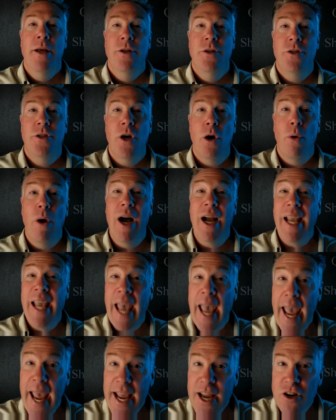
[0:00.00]
So
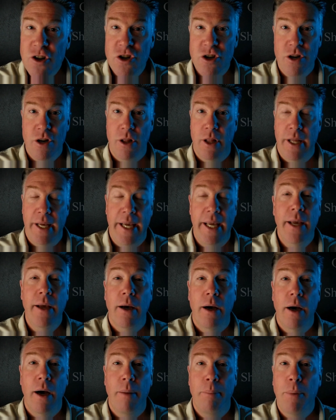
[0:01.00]
occasionally,
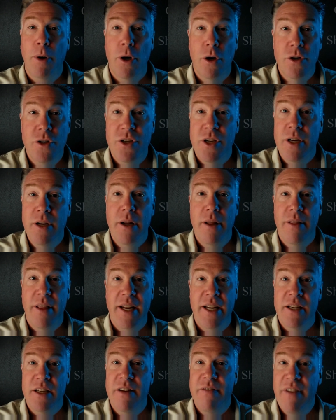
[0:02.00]
a person
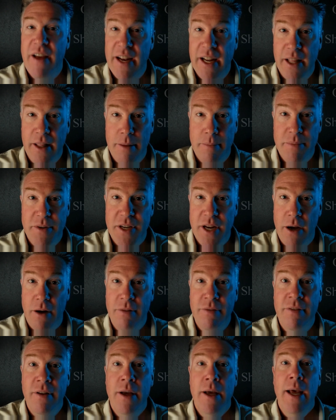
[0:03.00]
that is defending
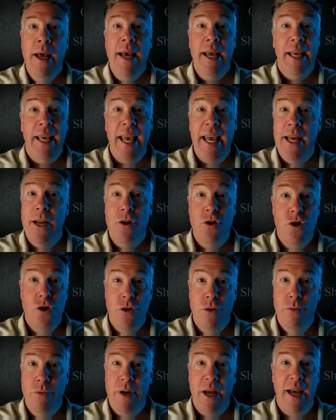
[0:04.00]
themselves can
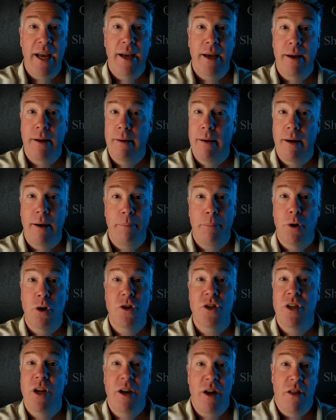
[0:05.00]
shoot a, a
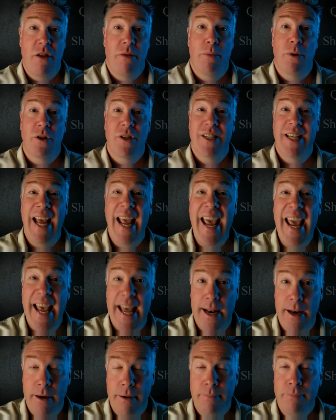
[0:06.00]
person, another person's
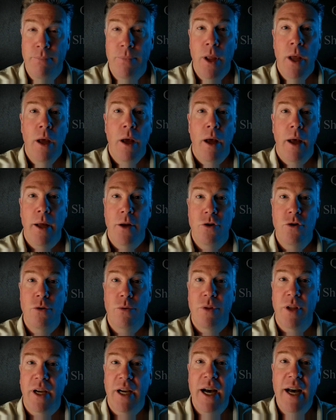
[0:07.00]
hand and
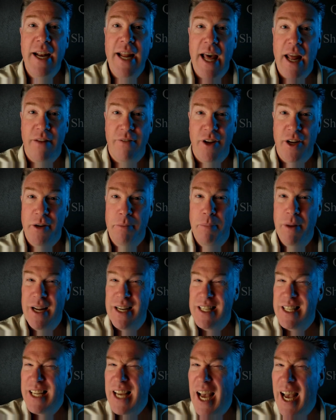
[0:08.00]
shoot the gun out of it. But
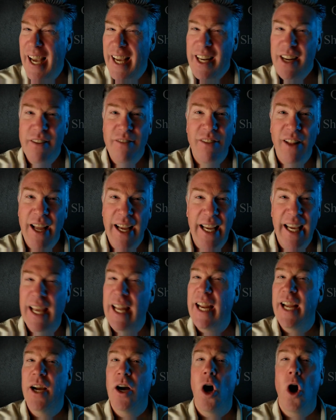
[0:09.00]
it's kind of like
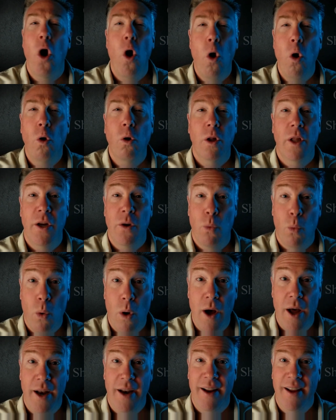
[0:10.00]
getting a hole in
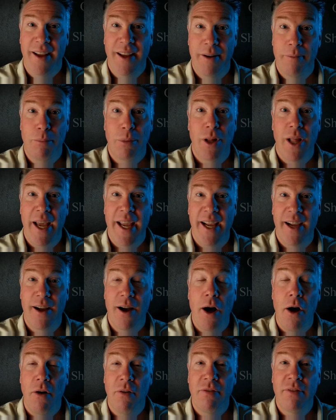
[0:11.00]
one in playing
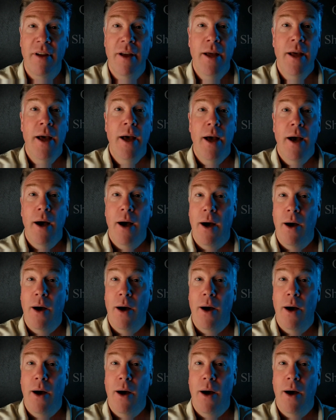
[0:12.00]
golf.